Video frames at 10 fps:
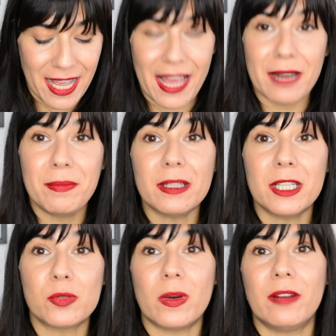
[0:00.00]
And Milk
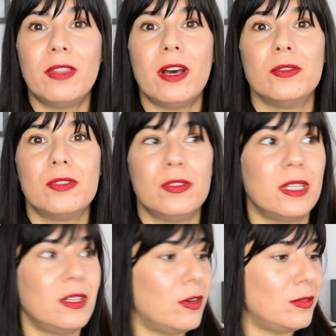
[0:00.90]
is one of those. You
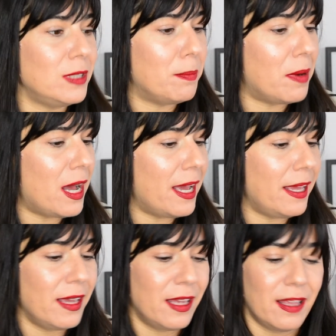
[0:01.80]
can only
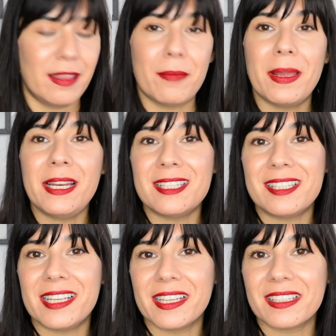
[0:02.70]
buy the mini
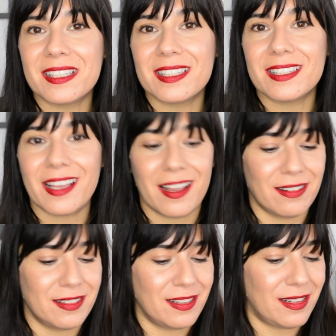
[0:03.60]
sticks
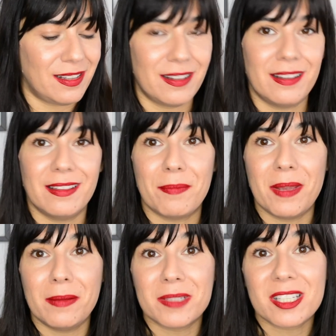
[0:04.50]
and the, the
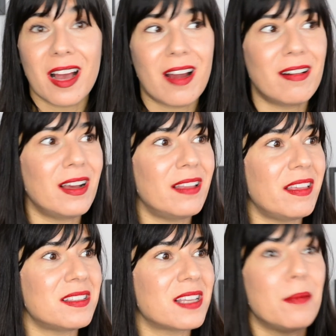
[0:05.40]
mini mascara.
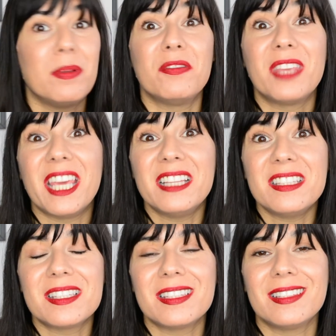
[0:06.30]
There's a couple of
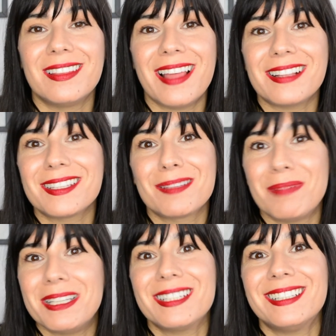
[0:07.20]
kits and that's
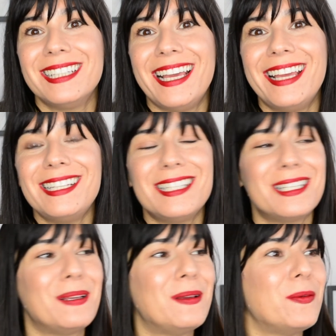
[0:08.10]
basically it.
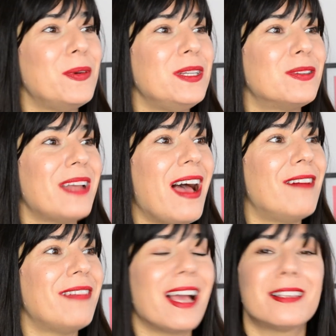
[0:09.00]
We don't
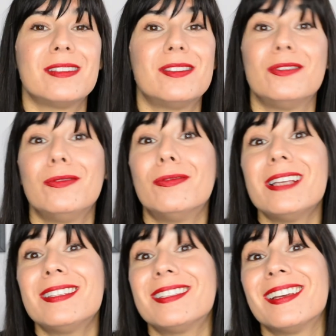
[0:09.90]
have access to the
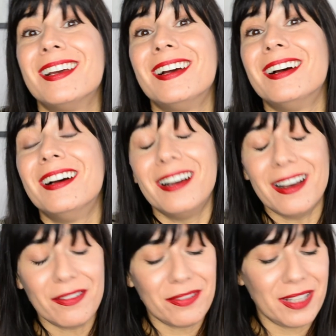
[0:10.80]
rest
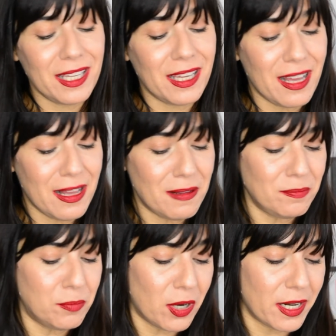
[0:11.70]
of the
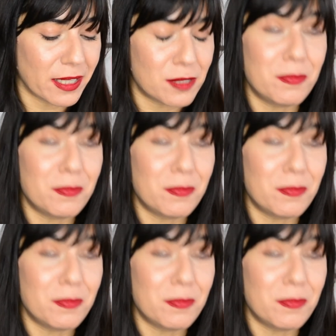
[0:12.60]
um, products.